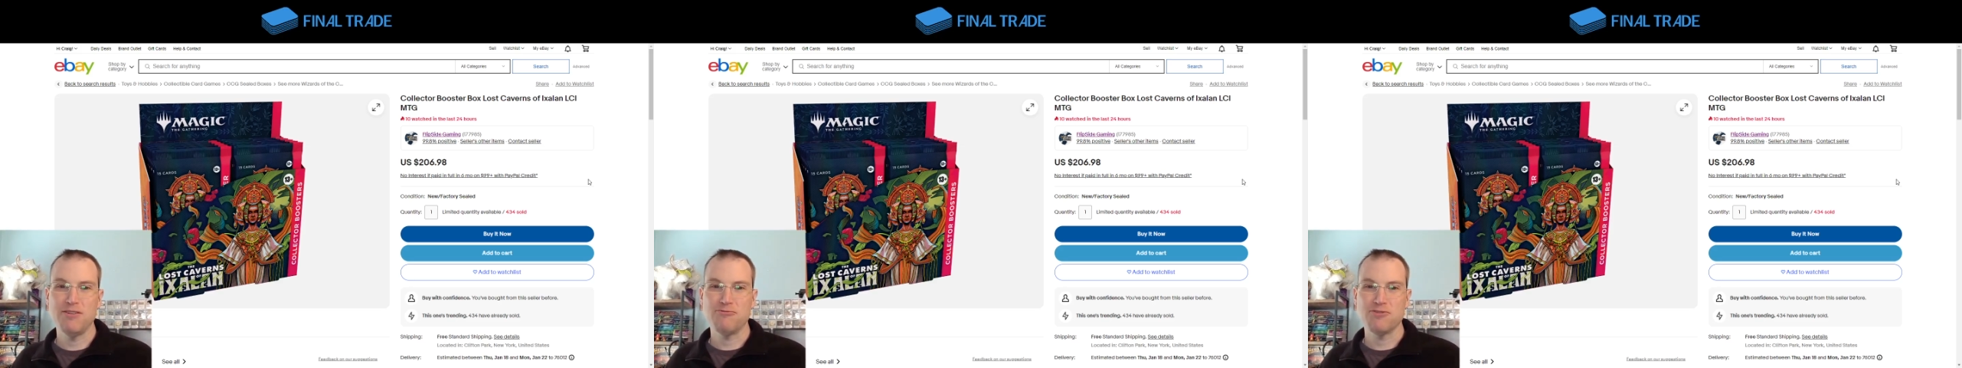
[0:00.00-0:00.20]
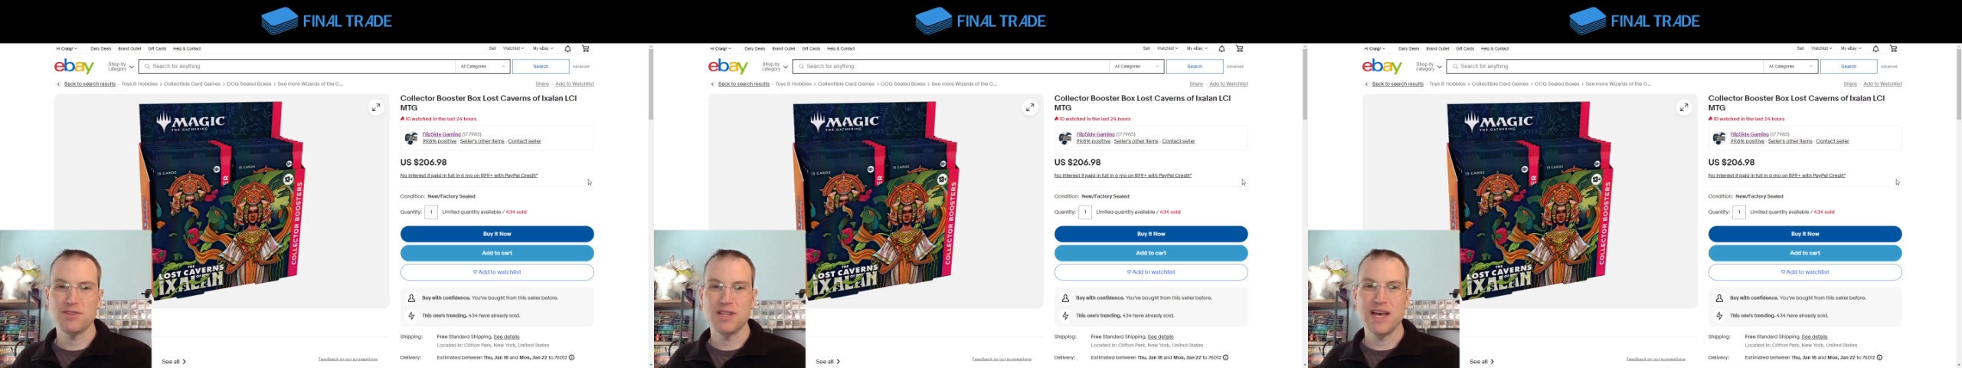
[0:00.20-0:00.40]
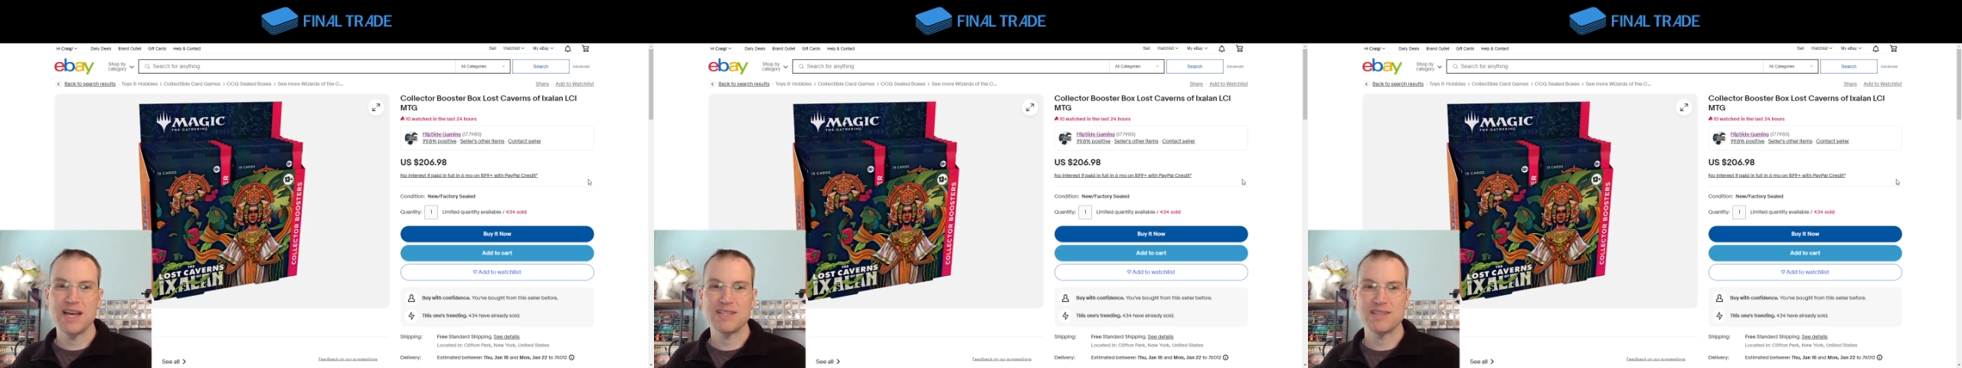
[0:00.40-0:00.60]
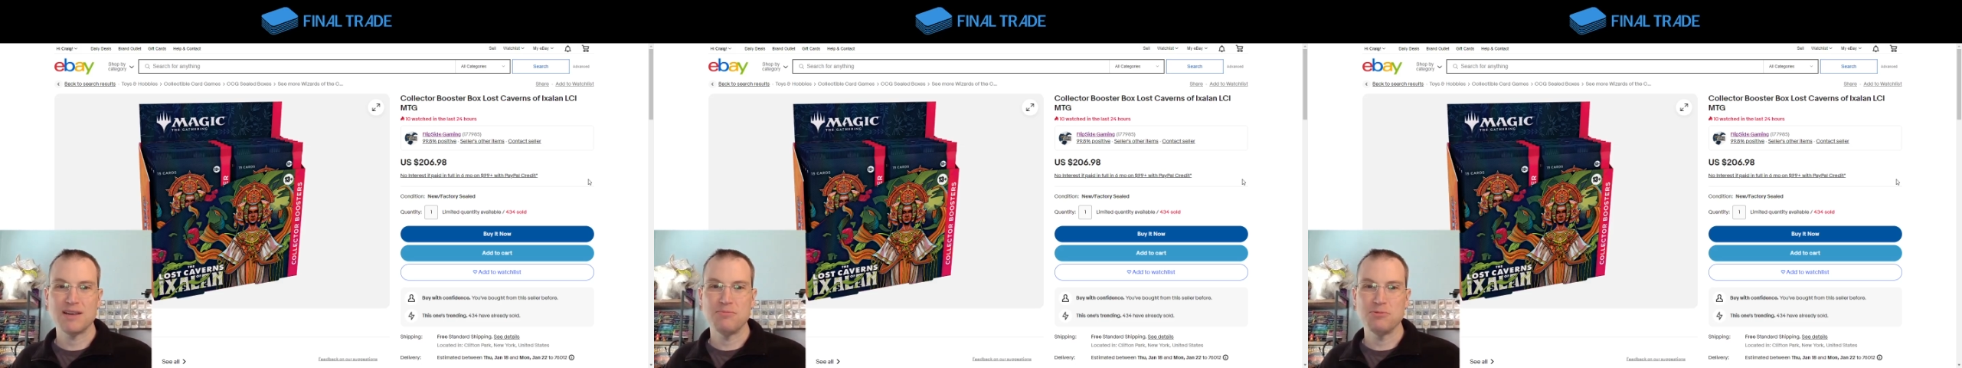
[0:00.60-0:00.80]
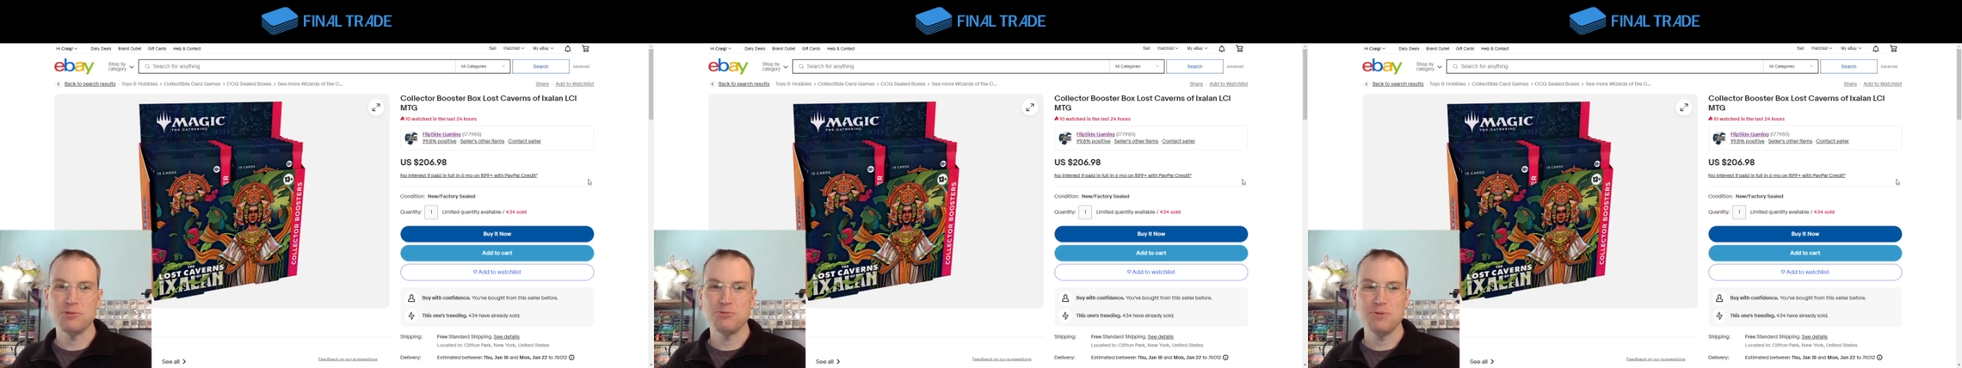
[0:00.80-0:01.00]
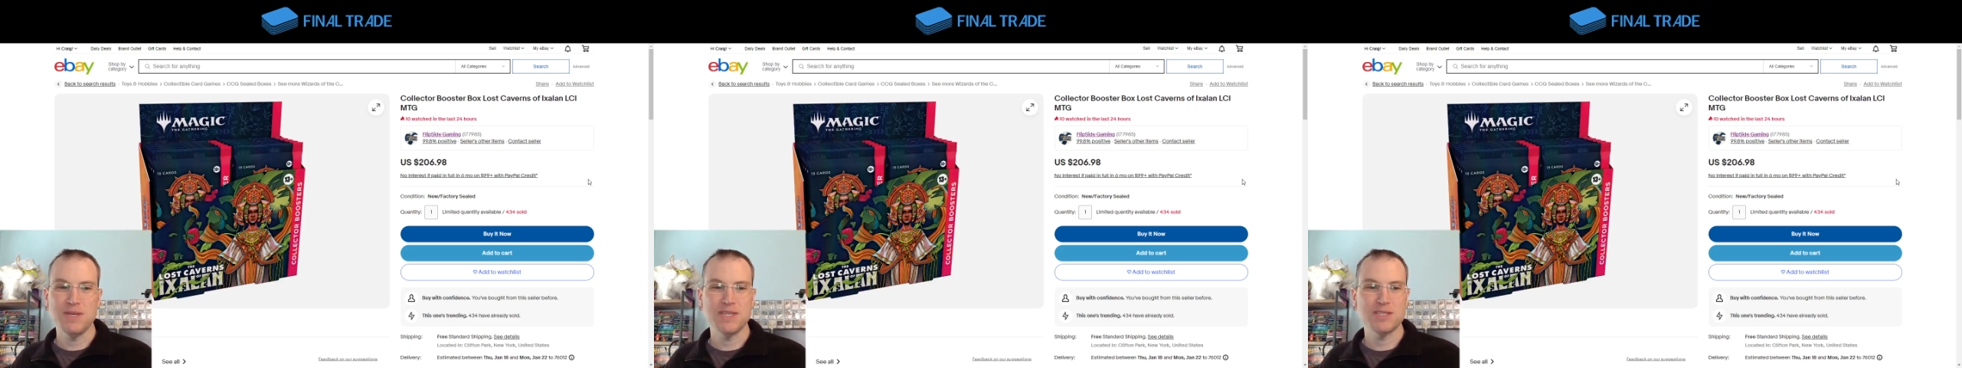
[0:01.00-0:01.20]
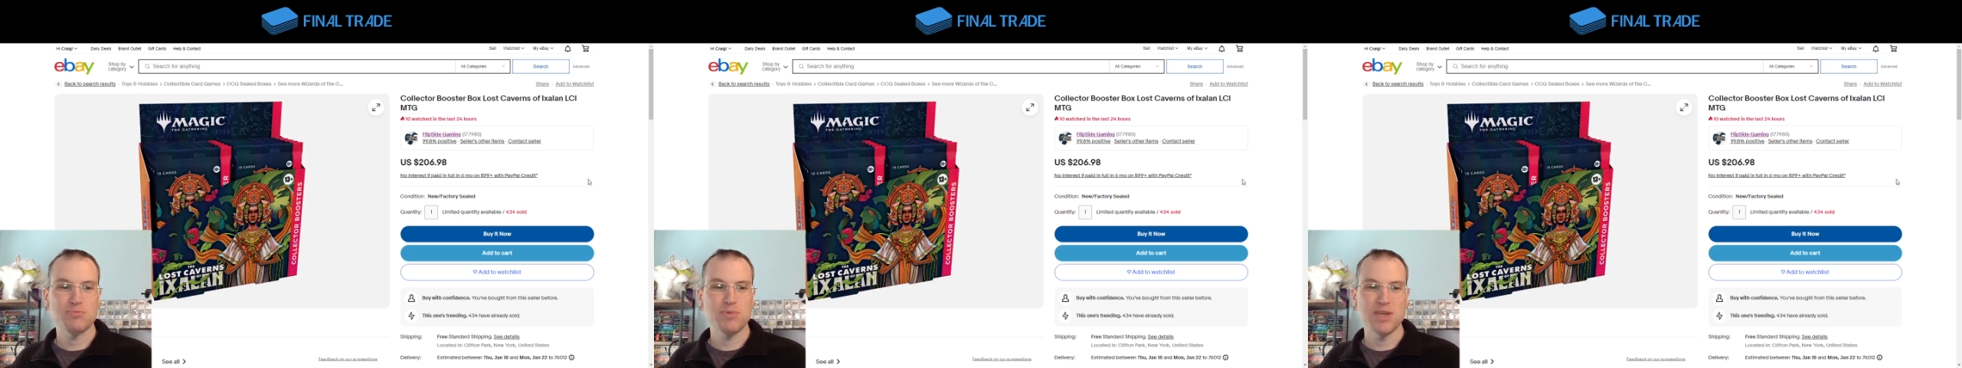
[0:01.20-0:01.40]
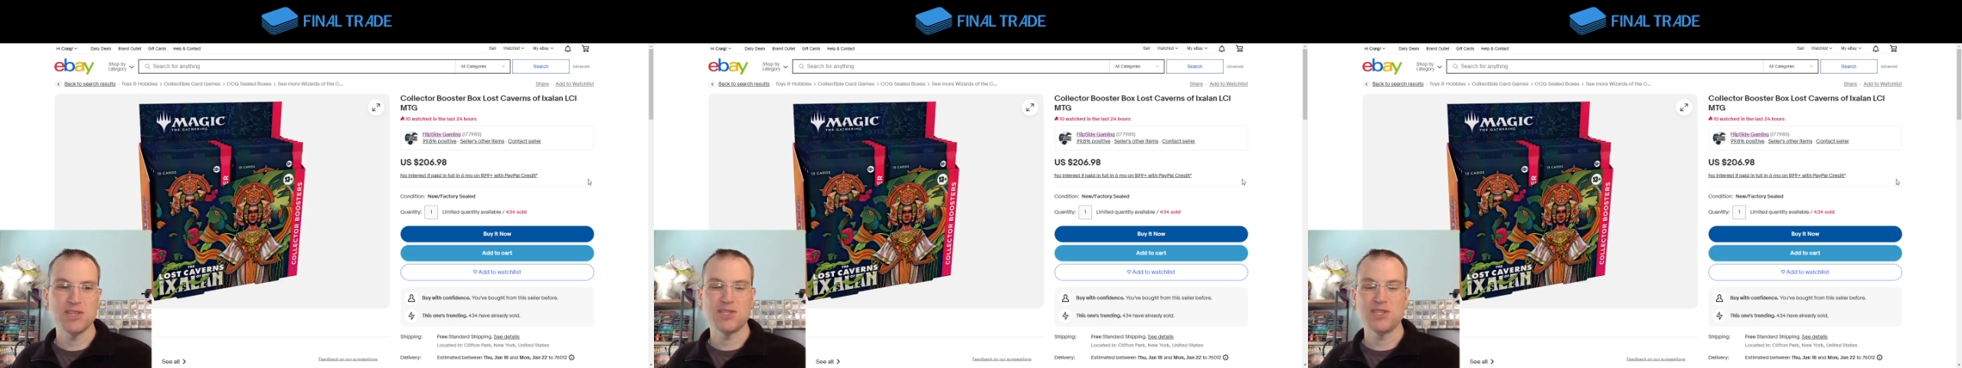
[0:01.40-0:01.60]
for the last couple of weeks because